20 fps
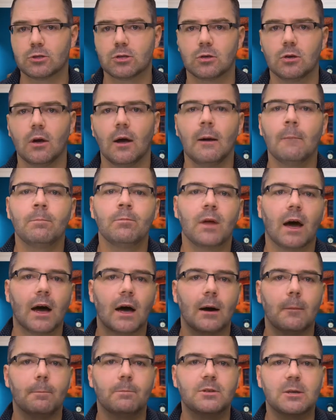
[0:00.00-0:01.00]
to,
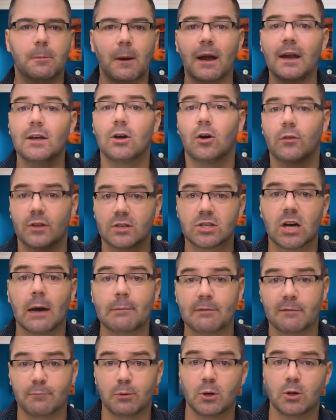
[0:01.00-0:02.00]
depending on the
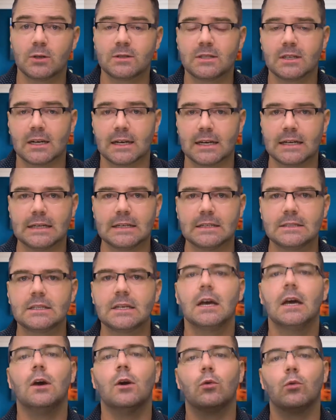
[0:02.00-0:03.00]
type of person it is,
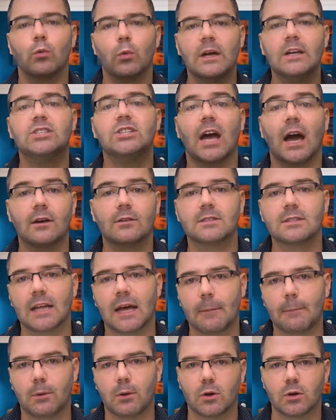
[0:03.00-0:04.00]
reach out to
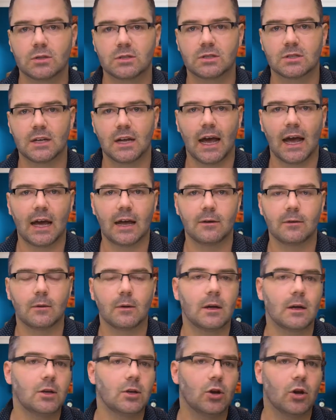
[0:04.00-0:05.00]
that person and,
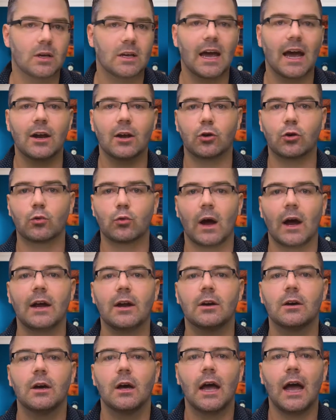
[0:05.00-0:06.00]
gain a
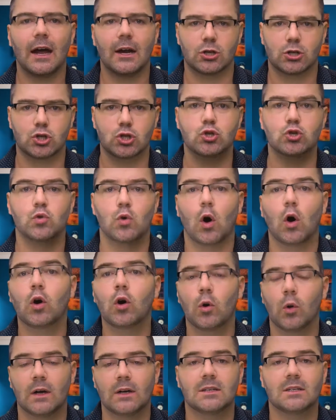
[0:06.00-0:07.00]
greater and a
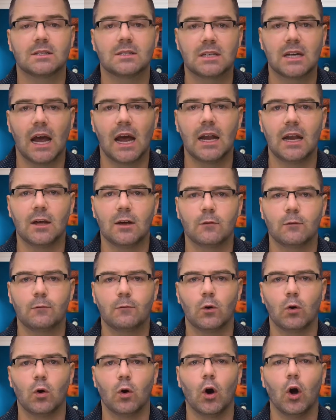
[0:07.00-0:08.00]
stronger understanding
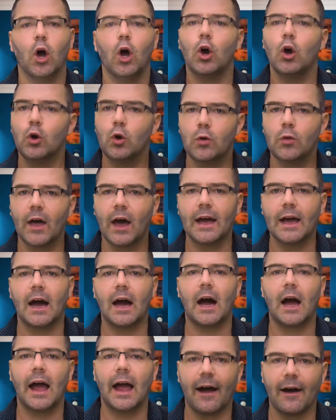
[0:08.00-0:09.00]
for who they
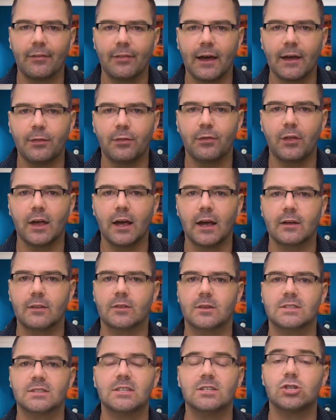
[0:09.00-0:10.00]
are, how they think,
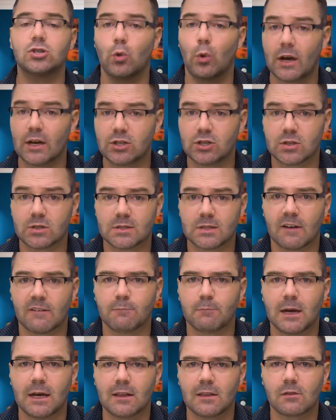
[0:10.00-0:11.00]
the situations
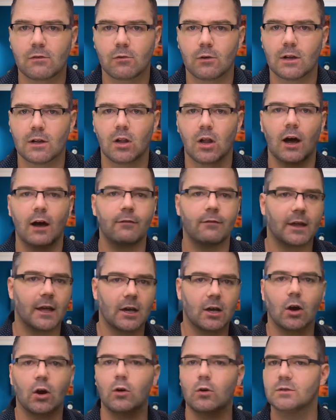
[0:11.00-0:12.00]
they've been through in life, their
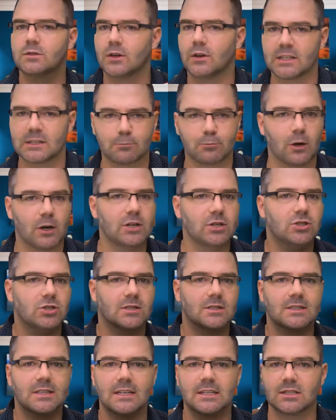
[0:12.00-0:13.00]
goals, their
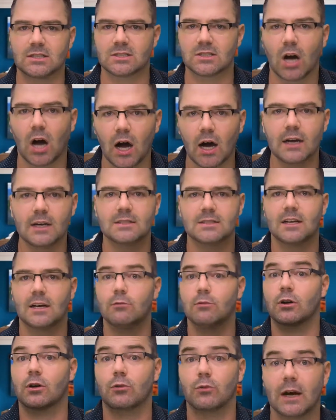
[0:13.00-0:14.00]
aspirations, their desires, their
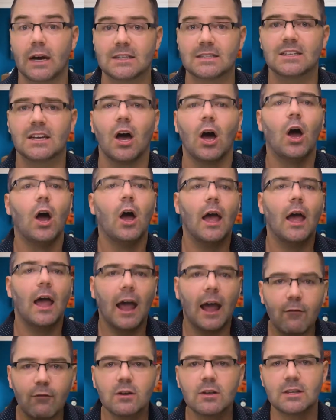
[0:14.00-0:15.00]
regrets,
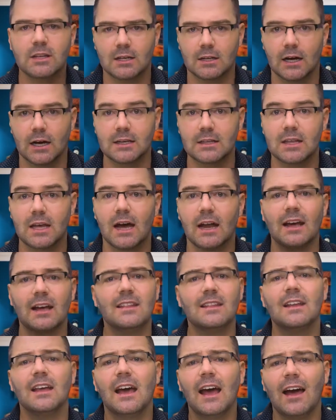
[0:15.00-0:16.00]
everything like that.
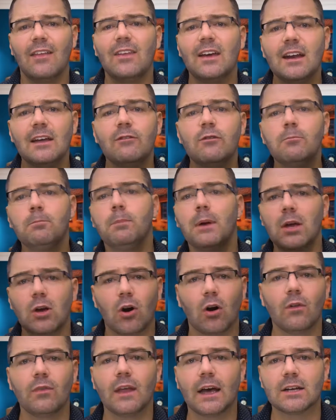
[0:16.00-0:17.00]
And then even
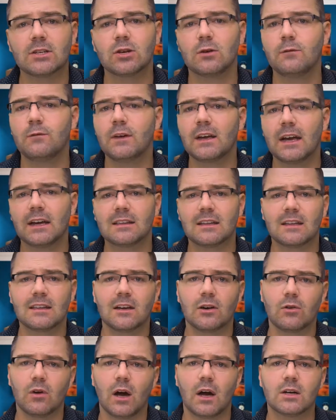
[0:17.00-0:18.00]
beyond that, don't forget that
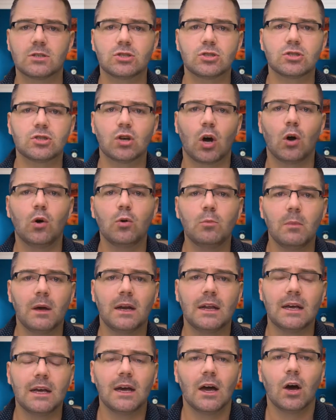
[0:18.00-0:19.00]
there are so
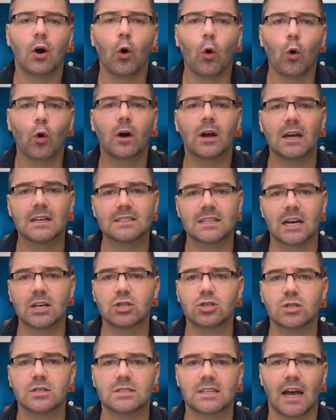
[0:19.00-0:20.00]
many
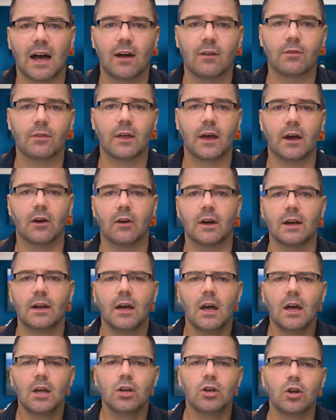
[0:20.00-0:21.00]
organizations out there. And,
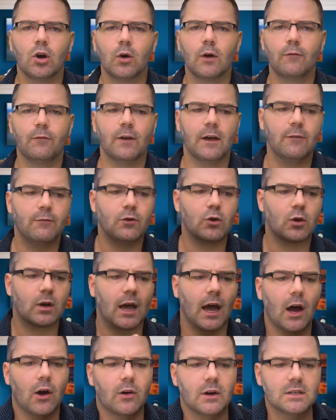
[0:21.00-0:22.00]
if your
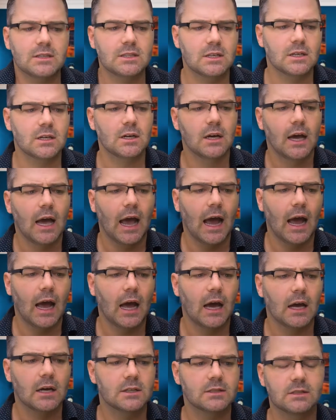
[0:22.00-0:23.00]
character
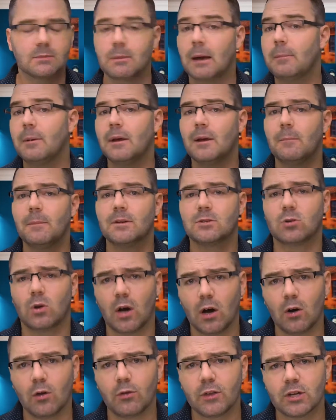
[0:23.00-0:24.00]
has maybe a mental
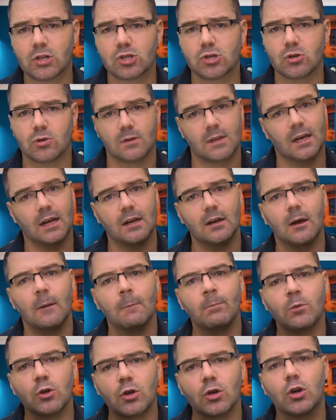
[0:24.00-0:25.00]
health issue, then
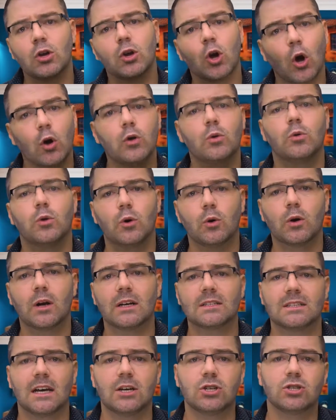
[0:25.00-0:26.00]
you can go to an
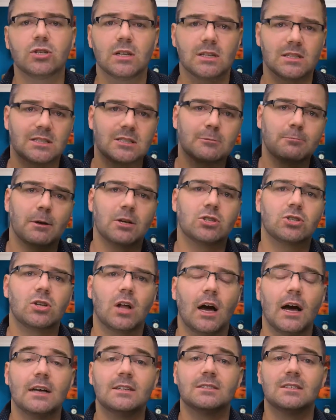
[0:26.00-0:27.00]
organization that
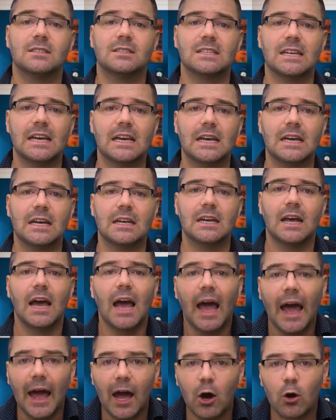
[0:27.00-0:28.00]
specializes in
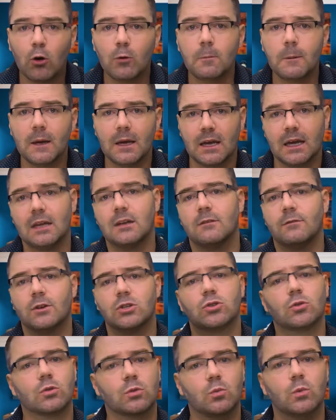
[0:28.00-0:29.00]
helping
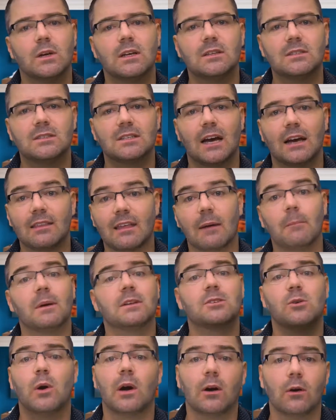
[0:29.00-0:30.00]
individuals with, say, that
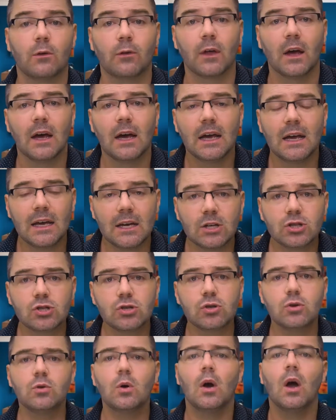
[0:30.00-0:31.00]
mental health
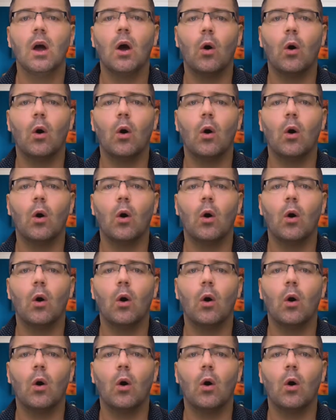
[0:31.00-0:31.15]
issue.